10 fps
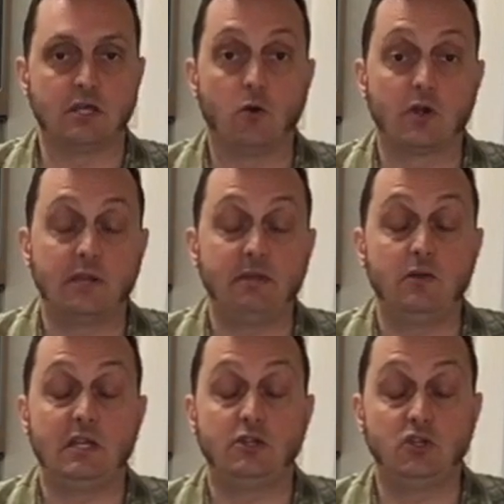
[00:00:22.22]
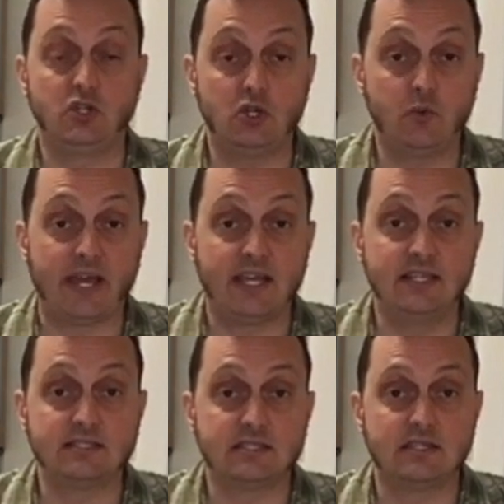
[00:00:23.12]
So we're going to need 2
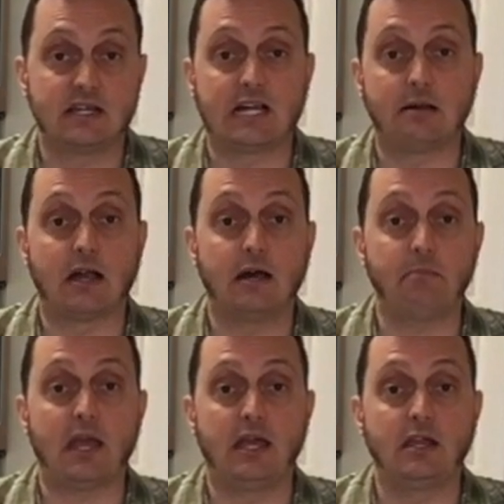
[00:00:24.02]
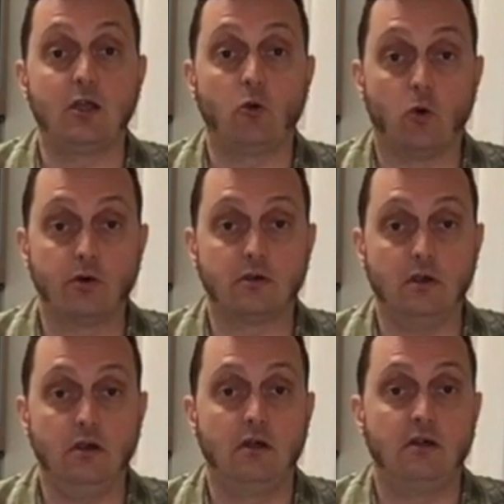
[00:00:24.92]
eggs, a cup of
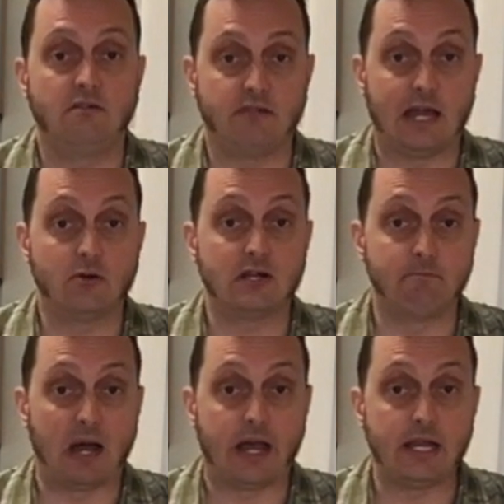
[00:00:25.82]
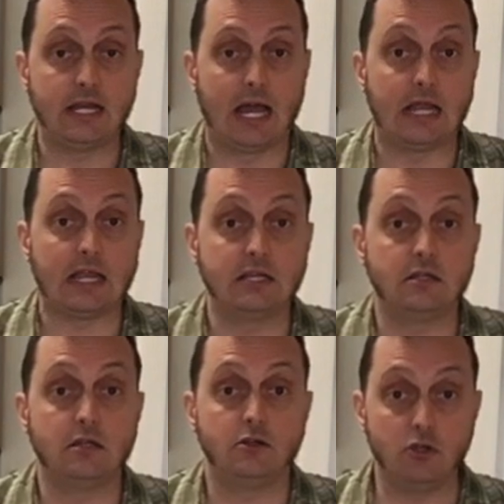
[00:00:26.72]
and a quarter flour
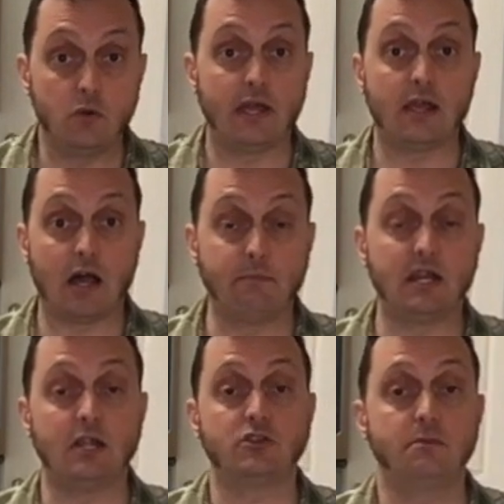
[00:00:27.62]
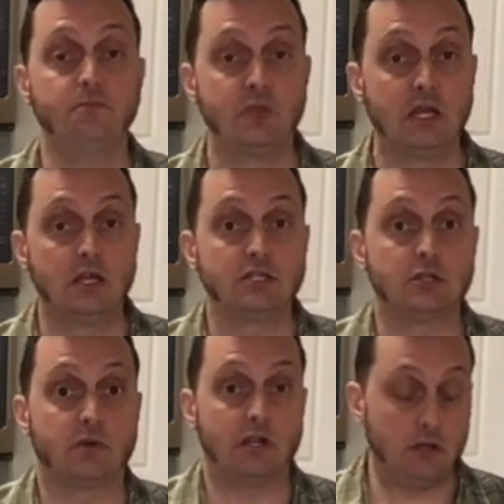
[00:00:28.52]
combined. I like to do a
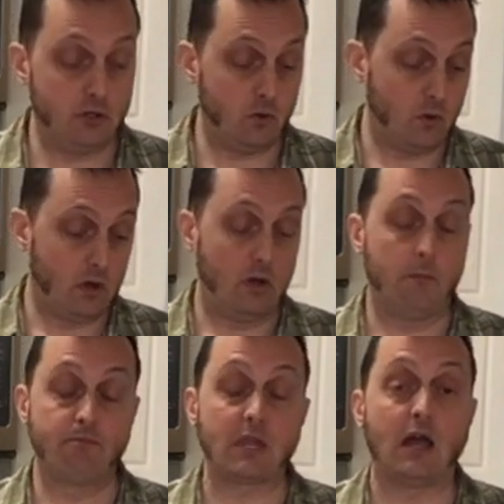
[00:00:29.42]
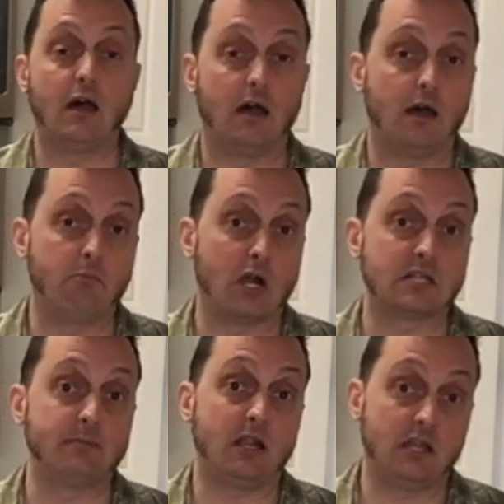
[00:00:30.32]
combination, so we're going to do
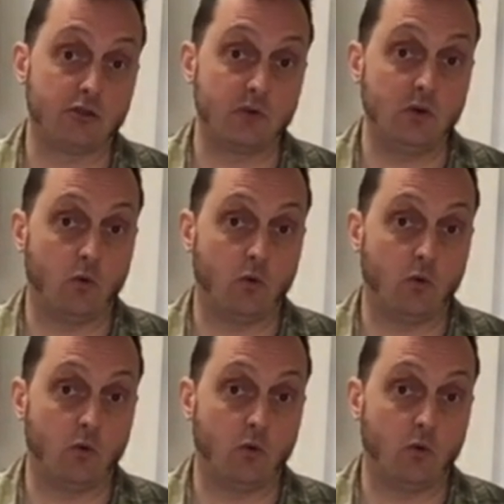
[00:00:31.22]
approximately